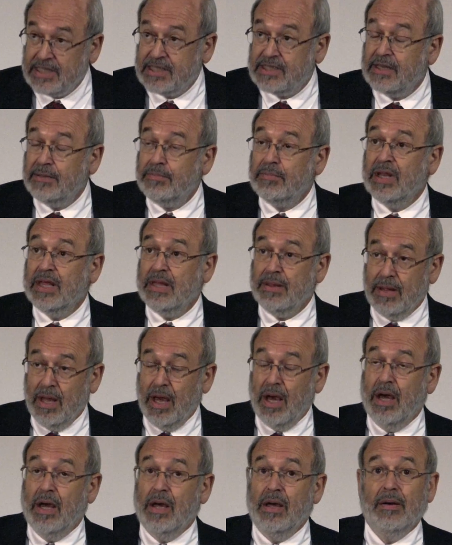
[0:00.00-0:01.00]
Similarly,
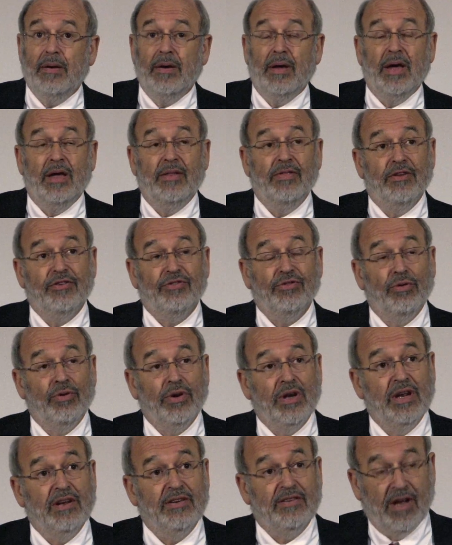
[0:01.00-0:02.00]
in this
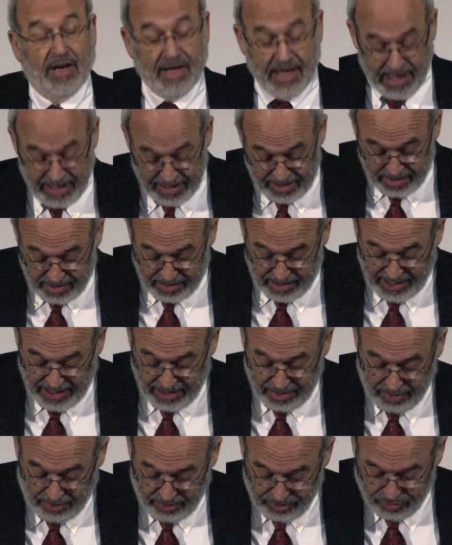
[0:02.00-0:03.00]
audience, I
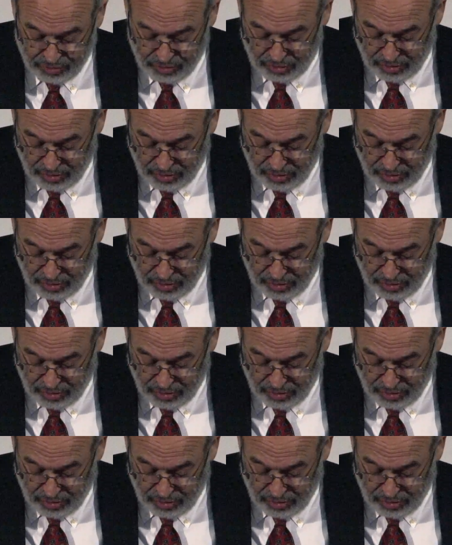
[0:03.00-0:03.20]
need not